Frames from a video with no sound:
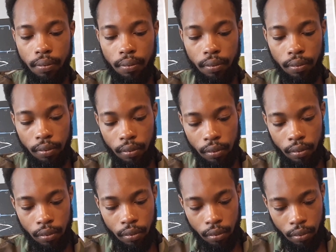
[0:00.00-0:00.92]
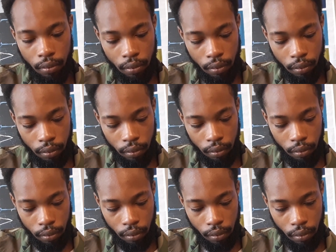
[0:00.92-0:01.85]

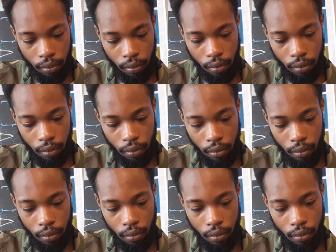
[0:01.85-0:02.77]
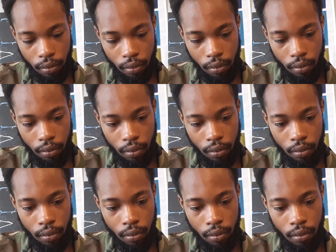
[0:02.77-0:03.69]

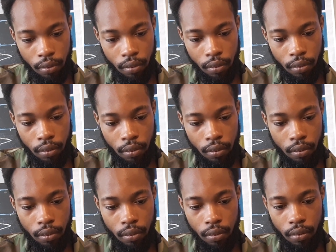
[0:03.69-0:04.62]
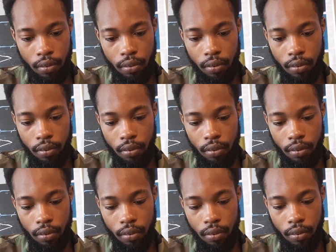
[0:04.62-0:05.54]

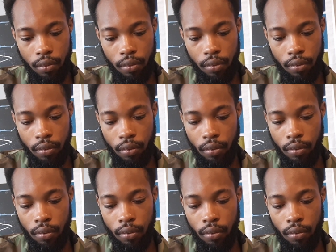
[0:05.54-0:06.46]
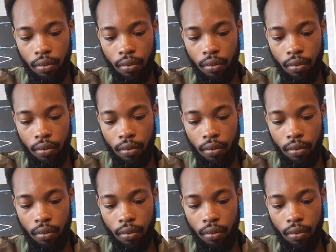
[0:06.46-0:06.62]
No one is speaking in this clip.